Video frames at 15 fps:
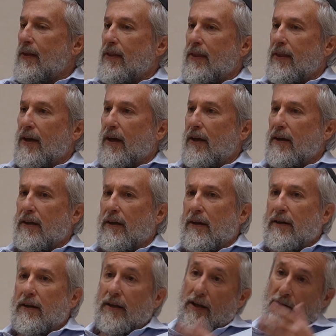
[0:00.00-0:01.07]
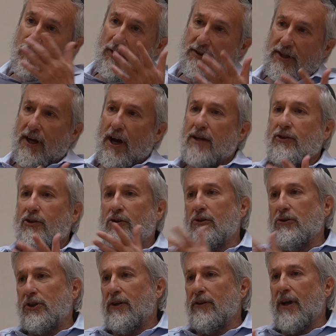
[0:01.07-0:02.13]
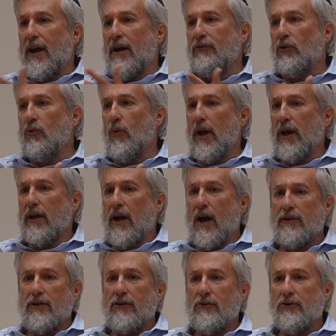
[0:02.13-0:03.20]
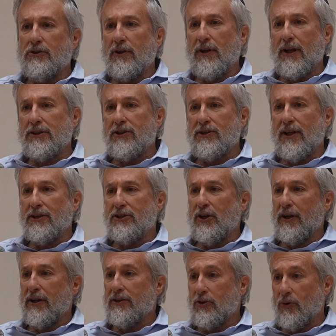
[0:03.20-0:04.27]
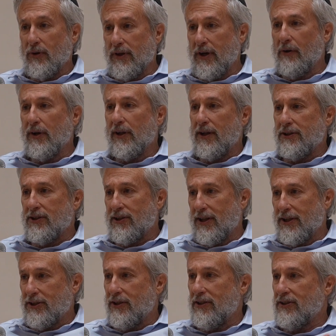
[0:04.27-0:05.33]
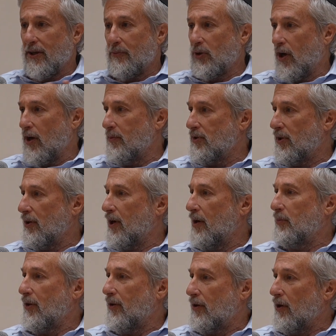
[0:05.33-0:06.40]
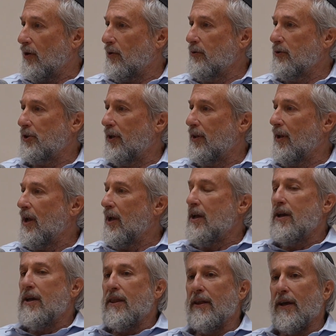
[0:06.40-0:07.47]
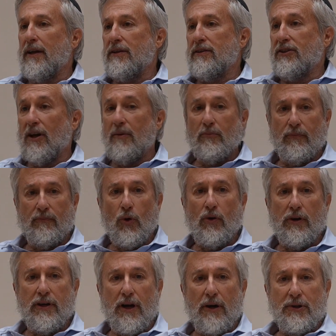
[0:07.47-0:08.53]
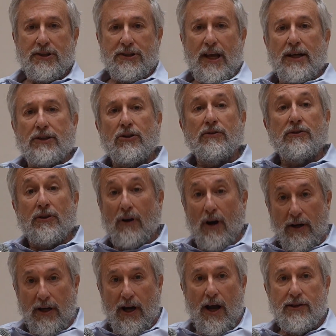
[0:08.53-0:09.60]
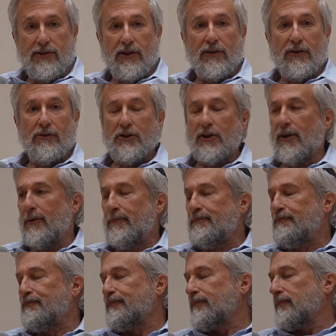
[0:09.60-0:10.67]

if there's a constitution, they have to weigh constitutional legislation against ordinary legislation. Sometimes they'll come to the conclusion that some ordinary statutes are unconstitutional.